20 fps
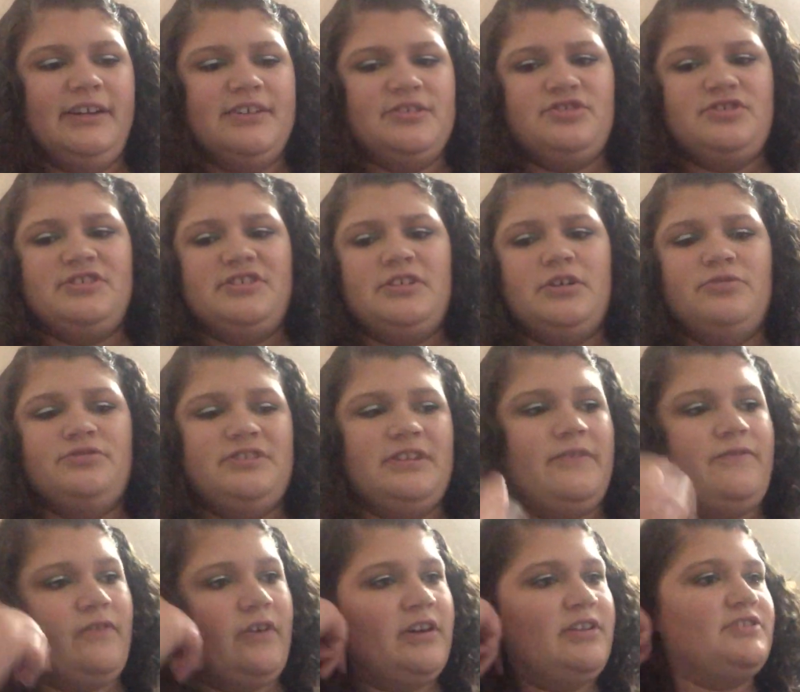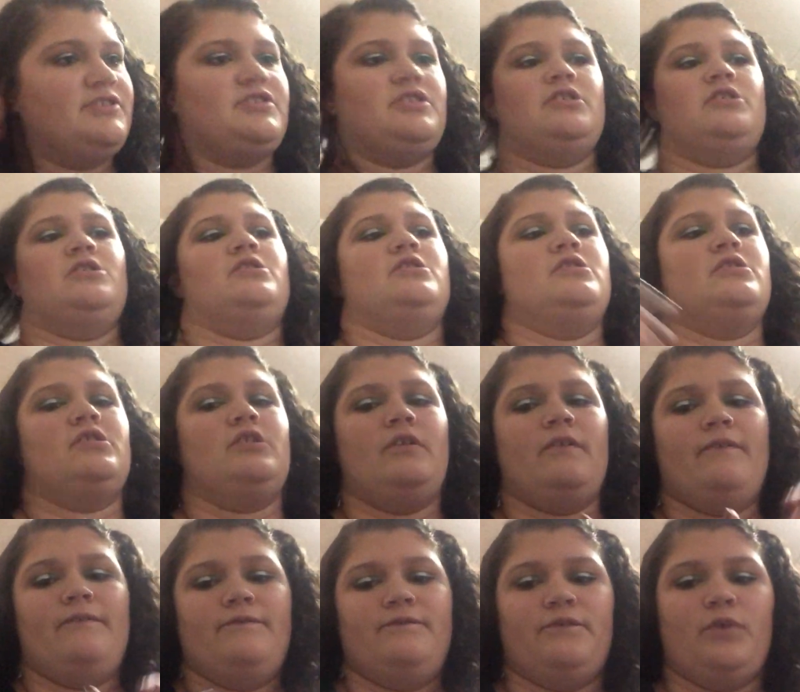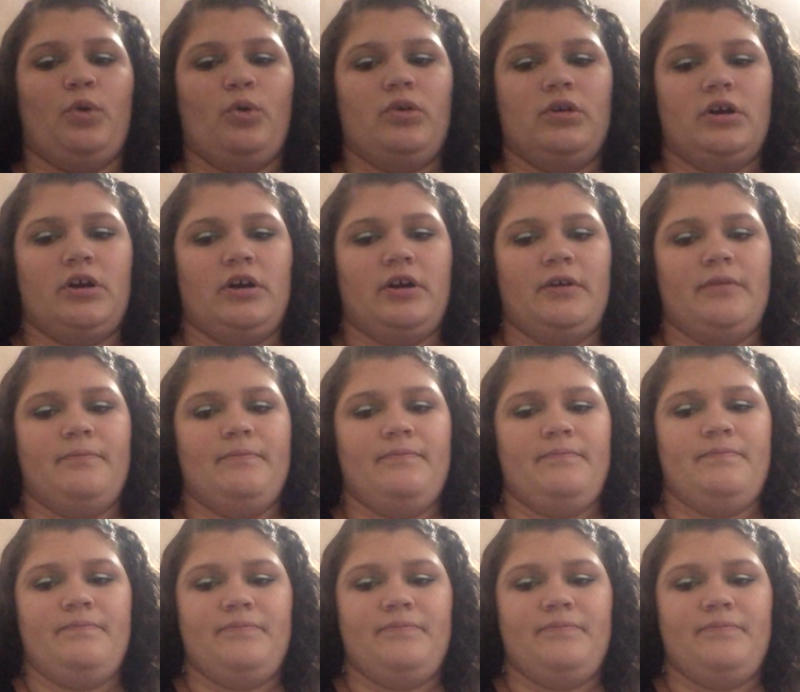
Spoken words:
and it's just so different for